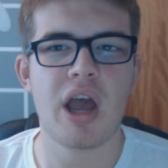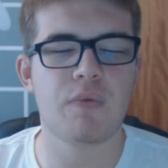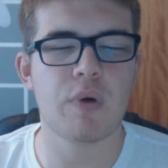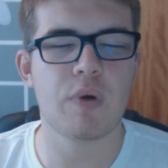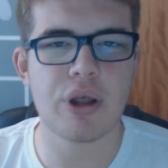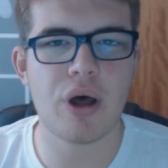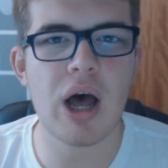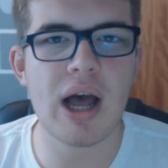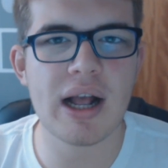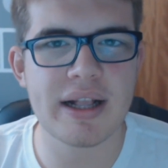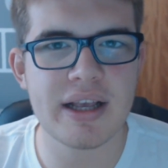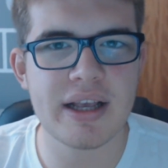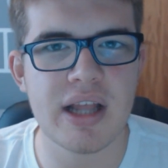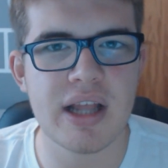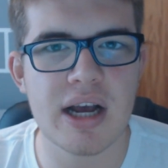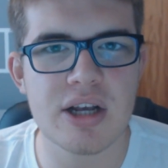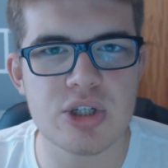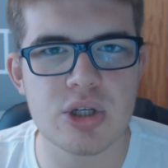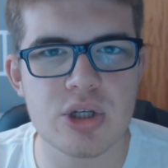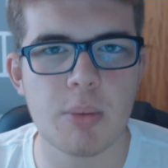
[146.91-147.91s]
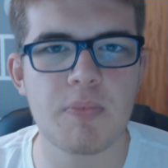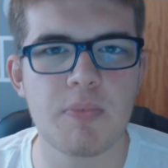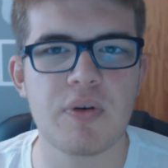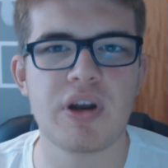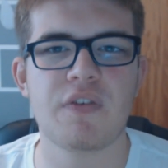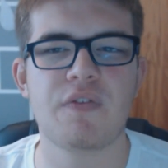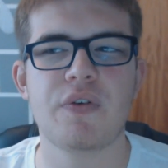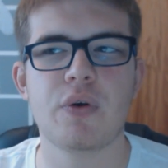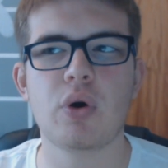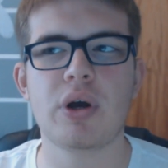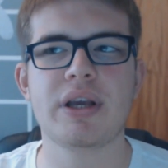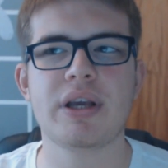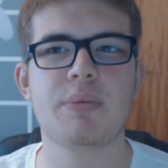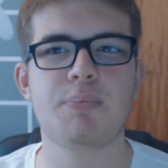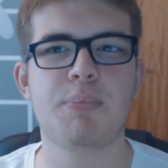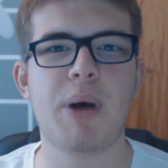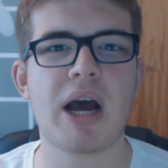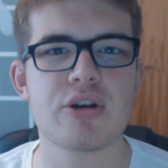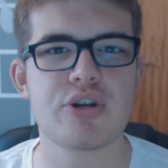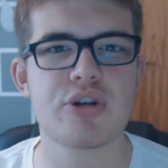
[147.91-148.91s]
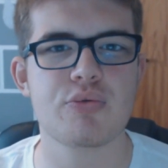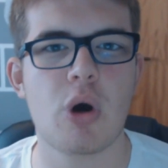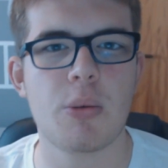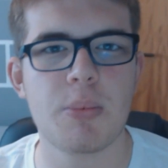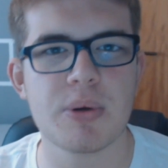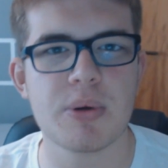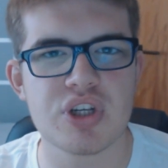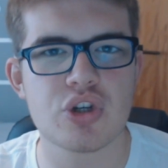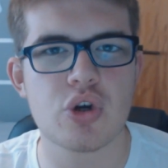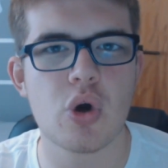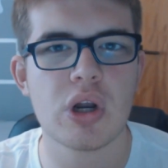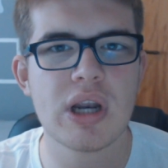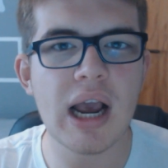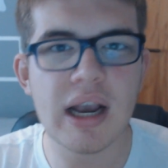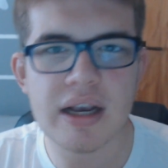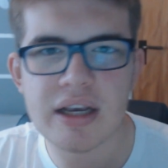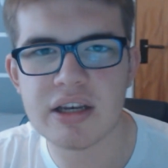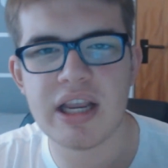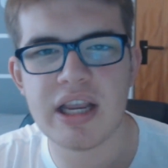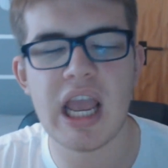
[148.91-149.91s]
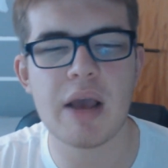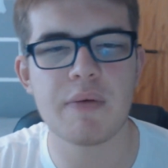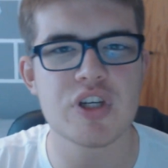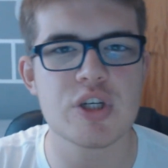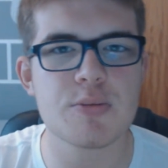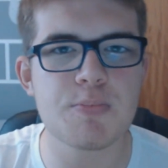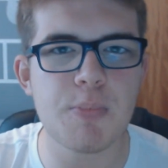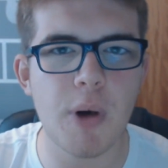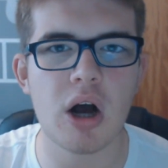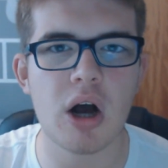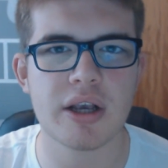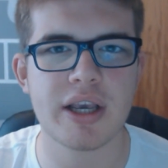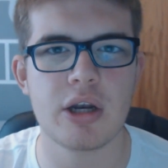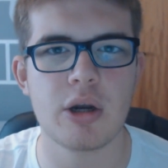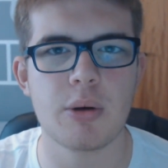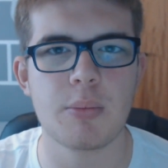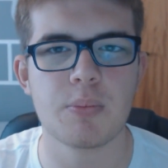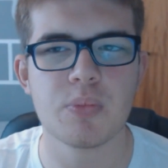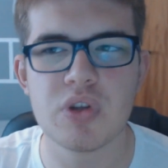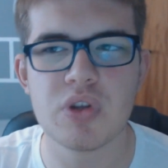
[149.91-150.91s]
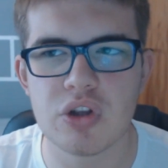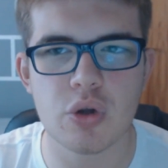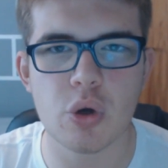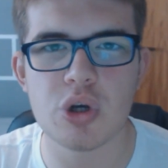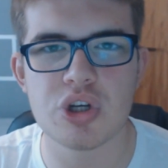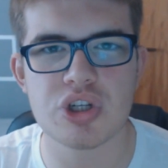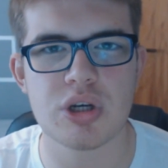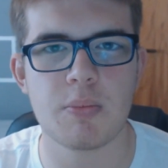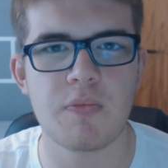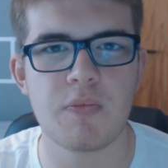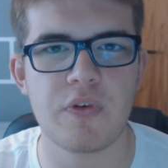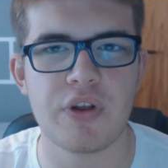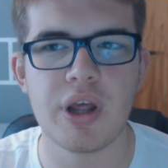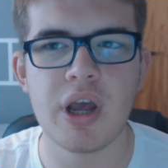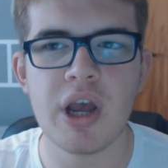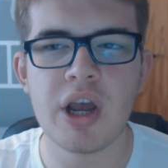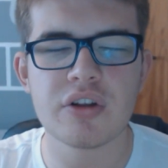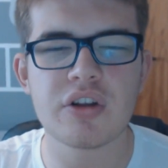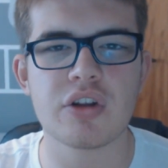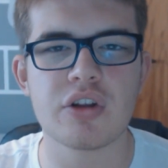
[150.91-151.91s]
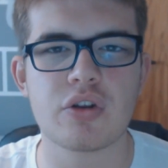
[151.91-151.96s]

if we're lacking that something I feel like Patrick Roberts has got that creative spark in him to do something